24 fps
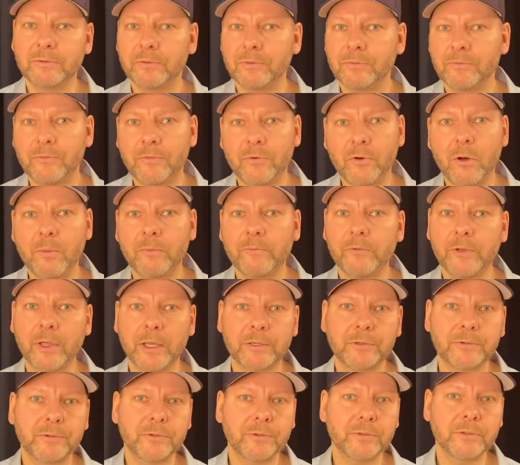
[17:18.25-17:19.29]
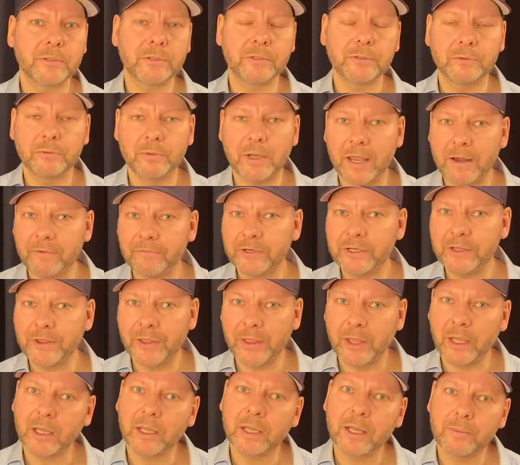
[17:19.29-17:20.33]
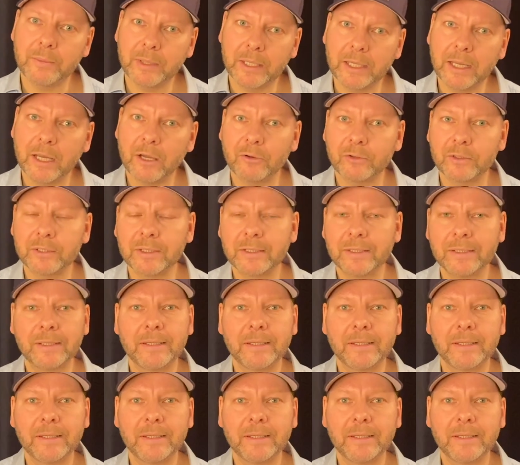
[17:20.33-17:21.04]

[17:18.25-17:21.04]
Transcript: new form factors, new everything coming out